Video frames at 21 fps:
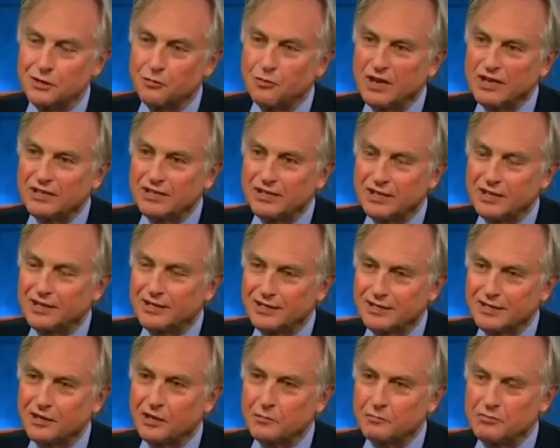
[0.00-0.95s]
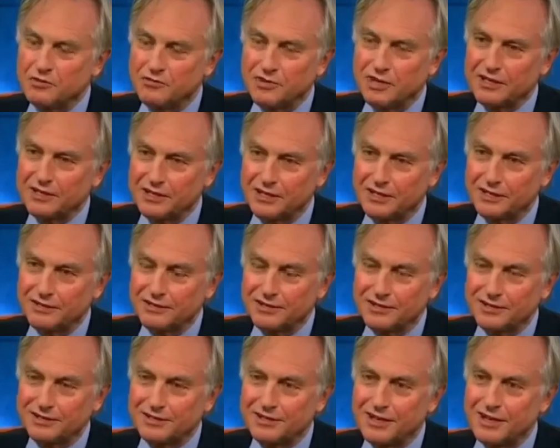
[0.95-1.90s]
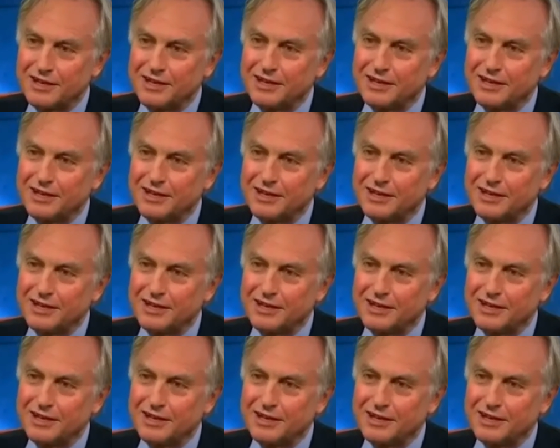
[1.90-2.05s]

when science can't provide the answer.